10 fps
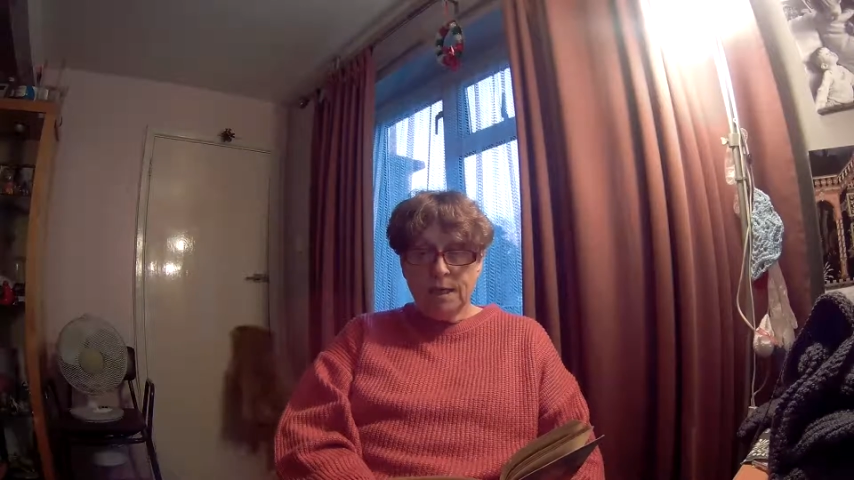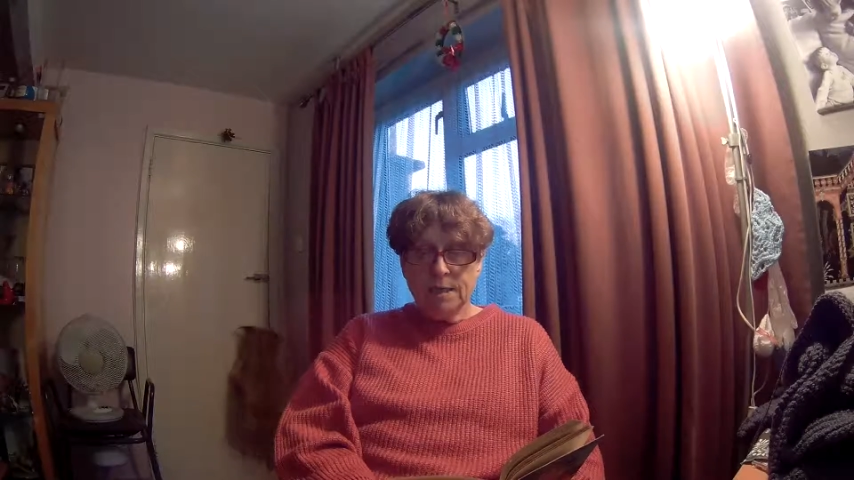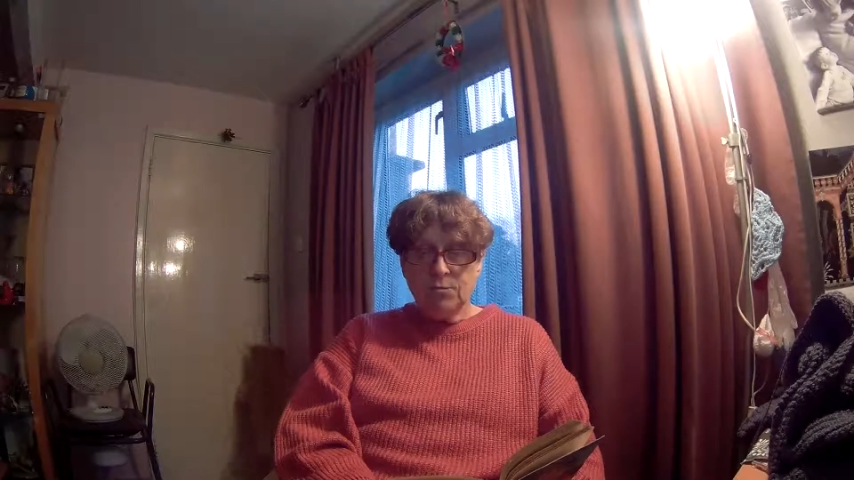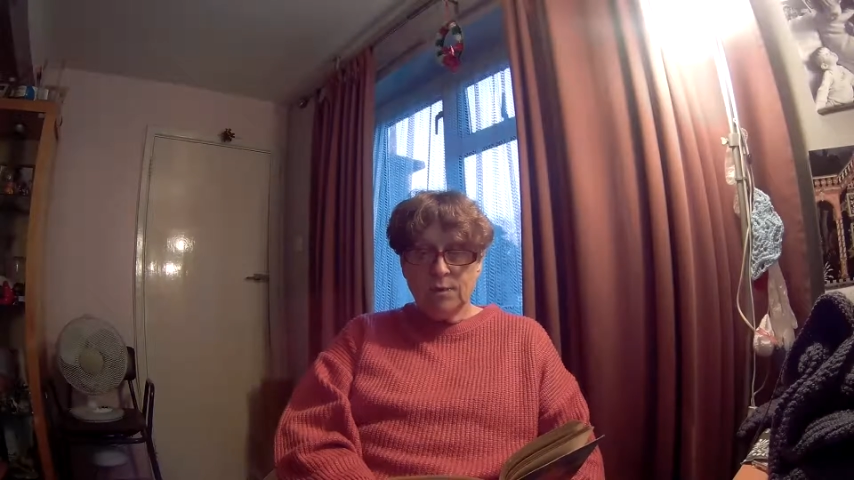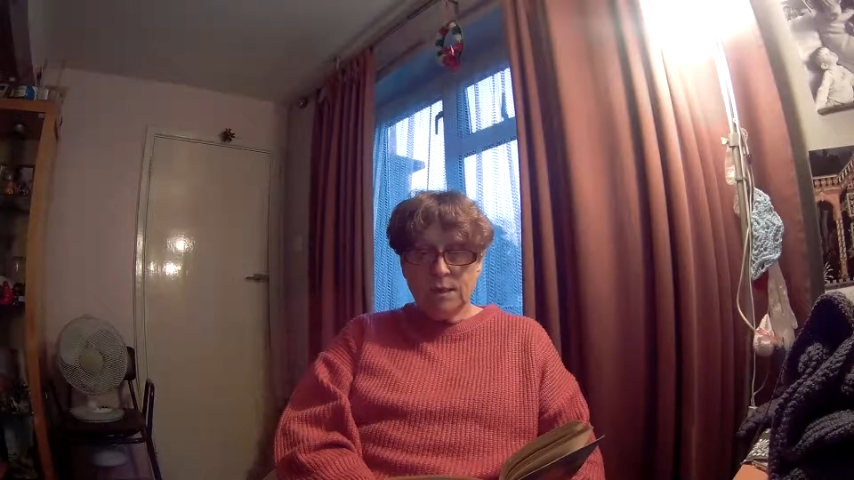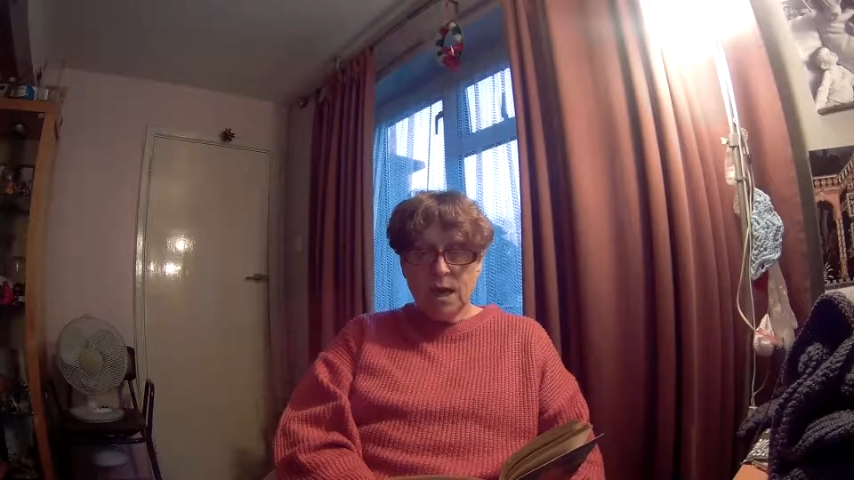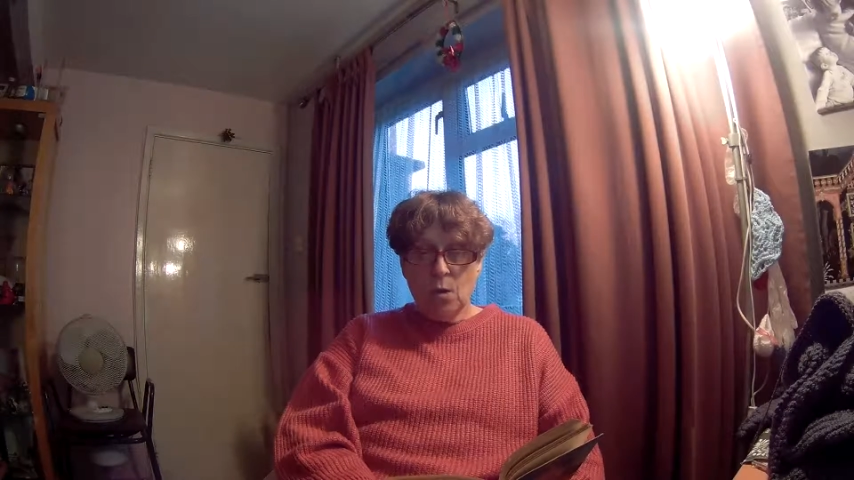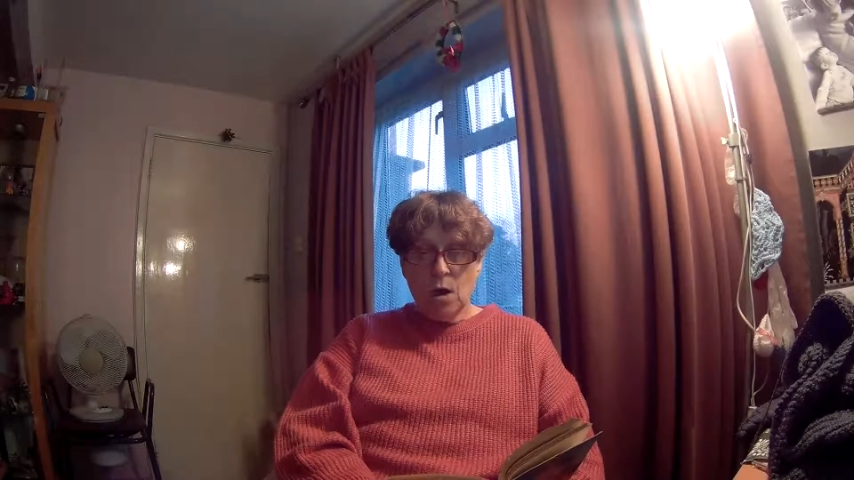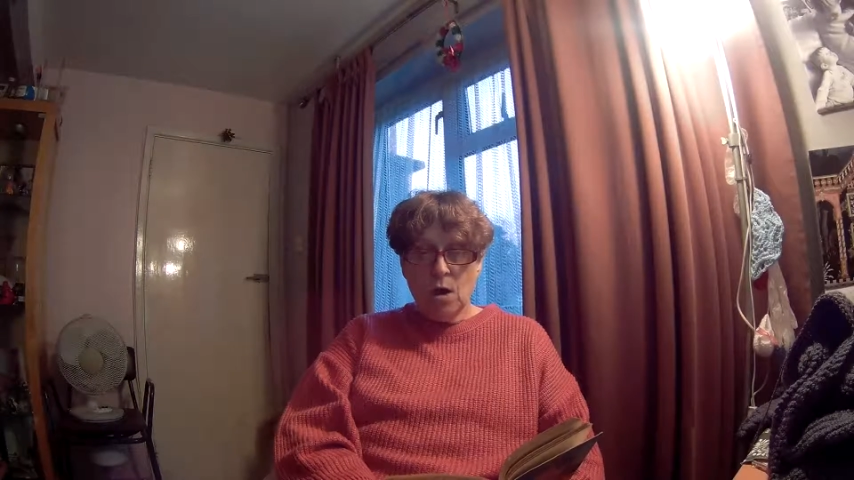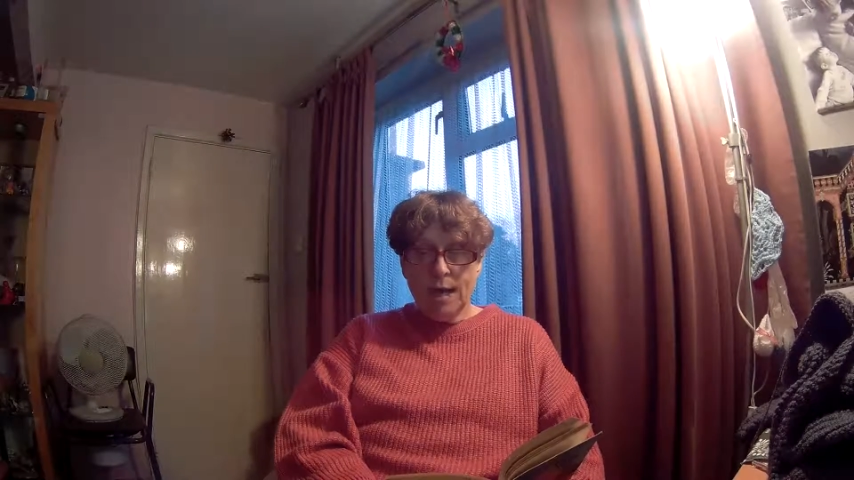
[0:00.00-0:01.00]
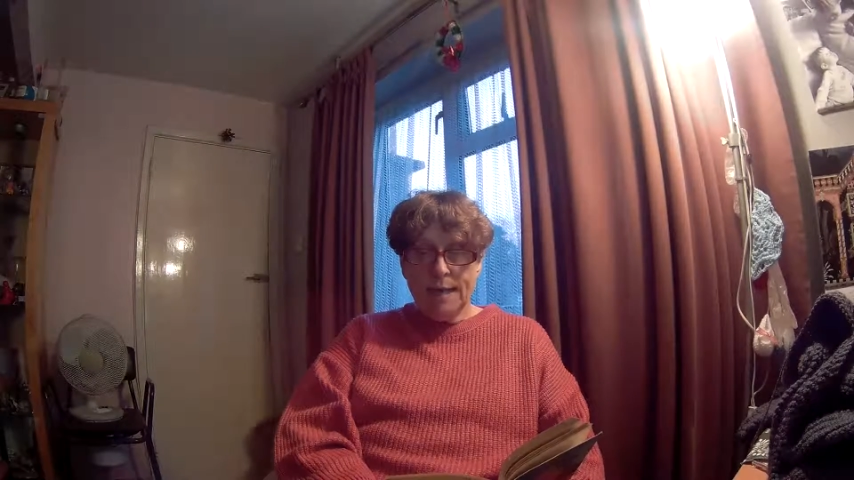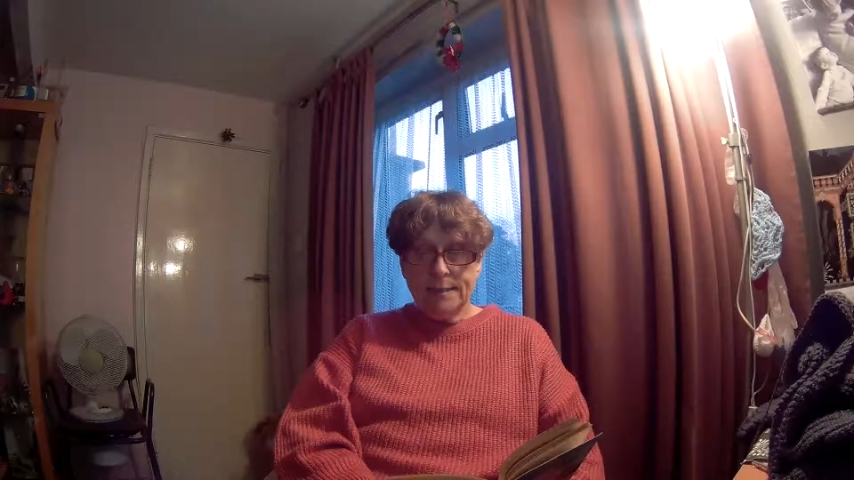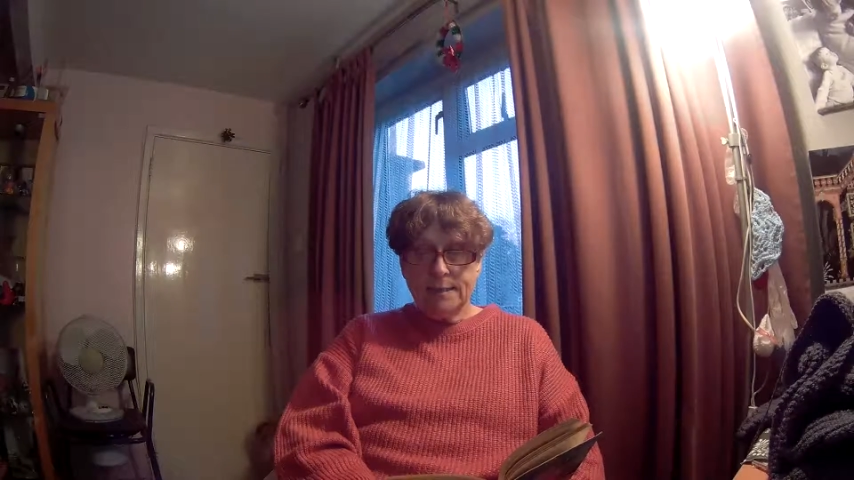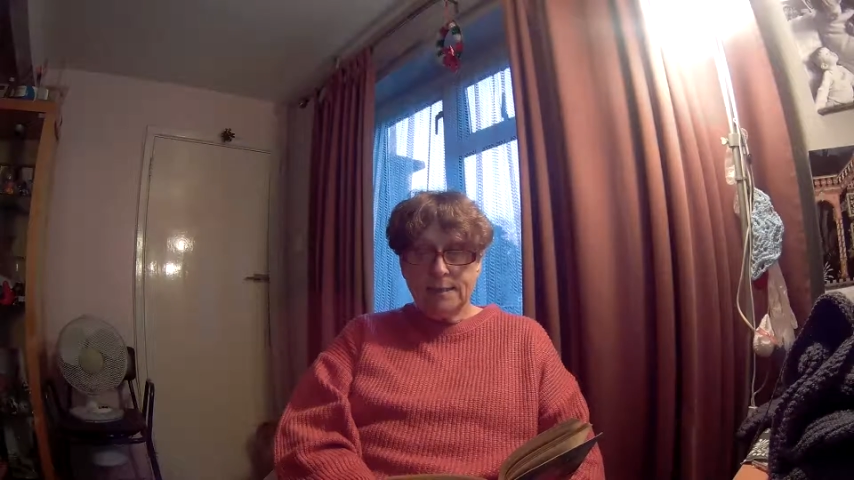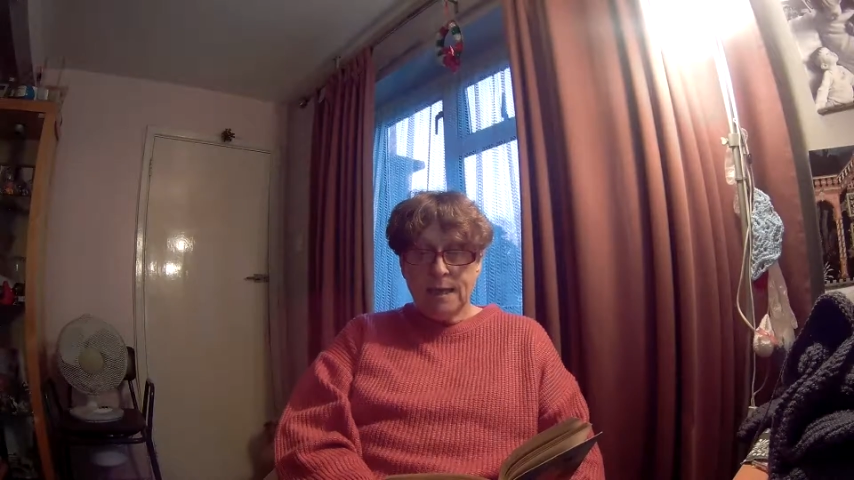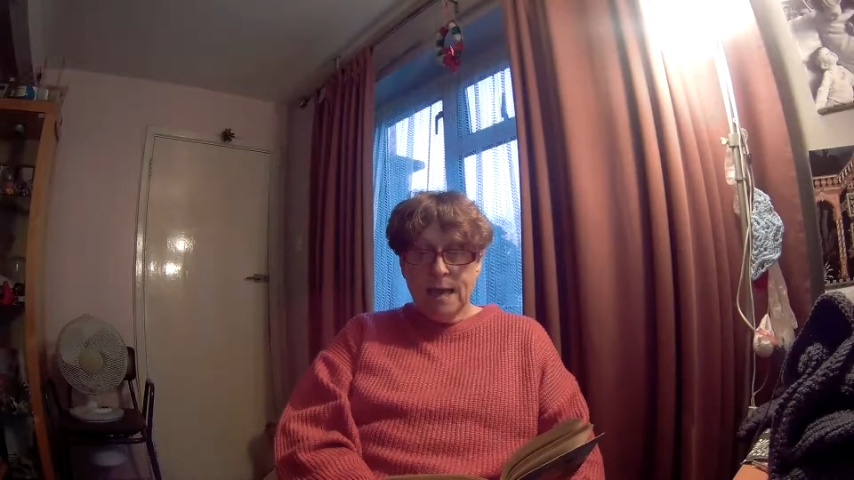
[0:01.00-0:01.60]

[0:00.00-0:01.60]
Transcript: under his lower eyelids,